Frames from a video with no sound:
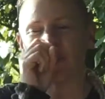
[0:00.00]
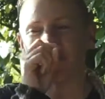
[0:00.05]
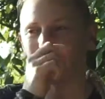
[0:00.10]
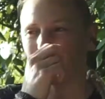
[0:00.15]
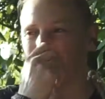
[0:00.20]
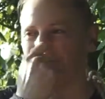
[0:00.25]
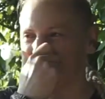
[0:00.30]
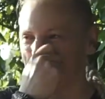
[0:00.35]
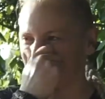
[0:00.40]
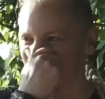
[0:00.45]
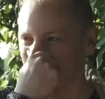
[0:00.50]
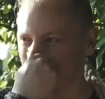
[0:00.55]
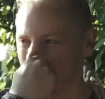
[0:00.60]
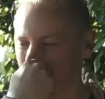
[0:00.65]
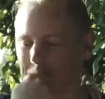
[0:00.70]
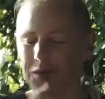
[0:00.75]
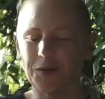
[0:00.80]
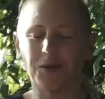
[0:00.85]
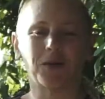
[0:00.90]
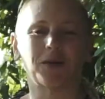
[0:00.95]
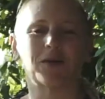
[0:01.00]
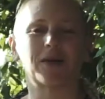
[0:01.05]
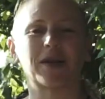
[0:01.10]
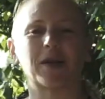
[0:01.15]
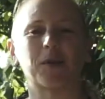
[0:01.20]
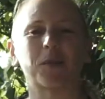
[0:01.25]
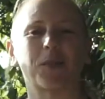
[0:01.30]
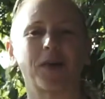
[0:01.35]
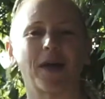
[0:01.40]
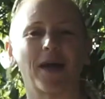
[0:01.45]
because we were
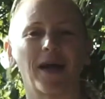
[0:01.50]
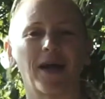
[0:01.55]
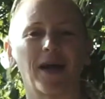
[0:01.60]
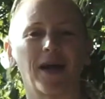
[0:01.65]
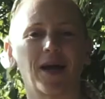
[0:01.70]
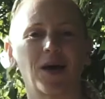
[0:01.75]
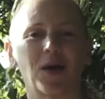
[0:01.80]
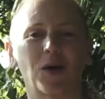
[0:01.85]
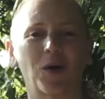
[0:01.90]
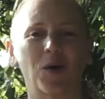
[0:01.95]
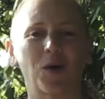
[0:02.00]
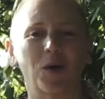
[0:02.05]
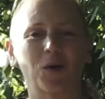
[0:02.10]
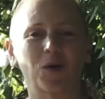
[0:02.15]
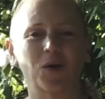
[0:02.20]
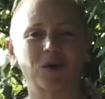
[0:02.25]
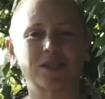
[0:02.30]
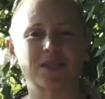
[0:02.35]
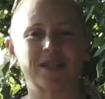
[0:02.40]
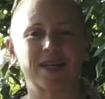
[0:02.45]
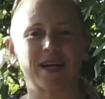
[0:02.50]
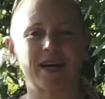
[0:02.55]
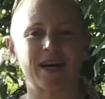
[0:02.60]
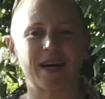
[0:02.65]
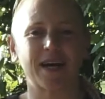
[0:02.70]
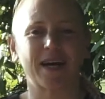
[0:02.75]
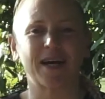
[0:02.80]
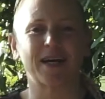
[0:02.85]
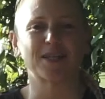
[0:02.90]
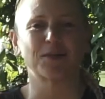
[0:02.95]
in a play called
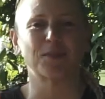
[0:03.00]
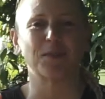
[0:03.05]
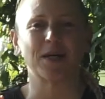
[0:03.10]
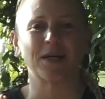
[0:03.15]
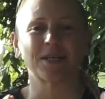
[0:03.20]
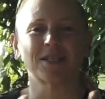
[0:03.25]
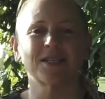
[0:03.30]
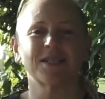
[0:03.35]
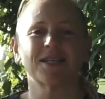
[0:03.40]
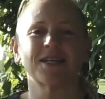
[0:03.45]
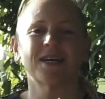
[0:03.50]
Redbad